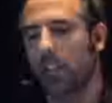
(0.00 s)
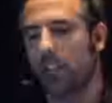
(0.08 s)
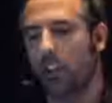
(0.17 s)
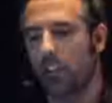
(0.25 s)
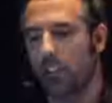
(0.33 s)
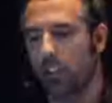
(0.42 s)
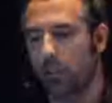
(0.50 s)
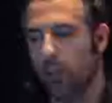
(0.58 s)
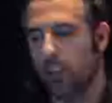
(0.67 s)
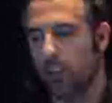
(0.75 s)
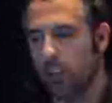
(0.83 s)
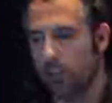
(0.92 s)
these
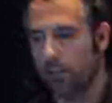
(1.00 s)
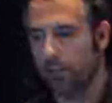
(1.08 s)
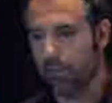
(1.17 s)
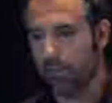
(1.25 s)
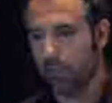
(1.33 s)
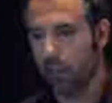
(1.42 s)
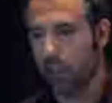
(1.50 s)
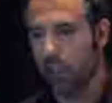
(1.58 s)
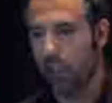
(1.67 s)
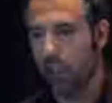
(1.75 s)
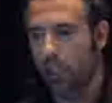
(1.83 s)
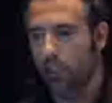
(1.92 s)
consequences.
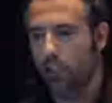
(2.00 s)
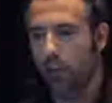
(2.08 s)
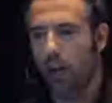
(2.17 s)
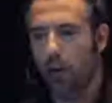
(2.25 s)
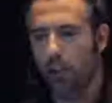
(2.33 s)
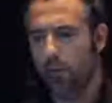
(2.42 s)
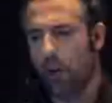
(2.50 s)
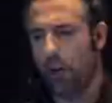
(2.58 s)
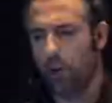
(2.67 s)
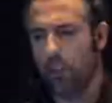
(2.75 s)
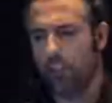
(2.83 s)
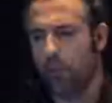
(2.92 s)
So how, it,
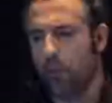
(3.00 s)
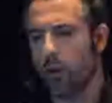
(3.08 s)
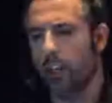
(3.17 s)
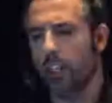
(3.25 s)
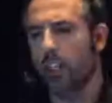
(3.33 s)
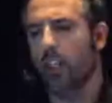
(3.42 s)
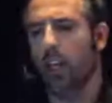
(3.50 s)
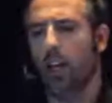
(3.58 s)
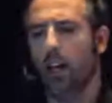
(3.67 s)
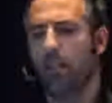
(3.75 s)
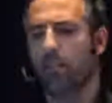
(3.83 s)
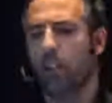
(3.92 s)
how does it work?
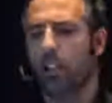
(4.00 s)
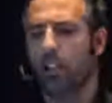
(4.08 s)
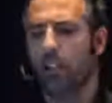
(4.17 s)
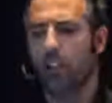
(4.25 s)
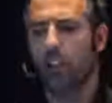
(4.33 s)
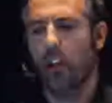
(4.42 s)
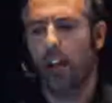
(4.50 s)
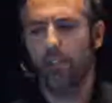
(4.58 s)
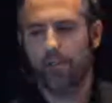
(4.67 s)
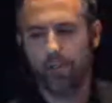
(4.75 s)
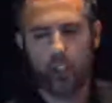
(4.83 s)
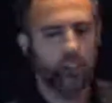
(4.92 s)
Uh, so you have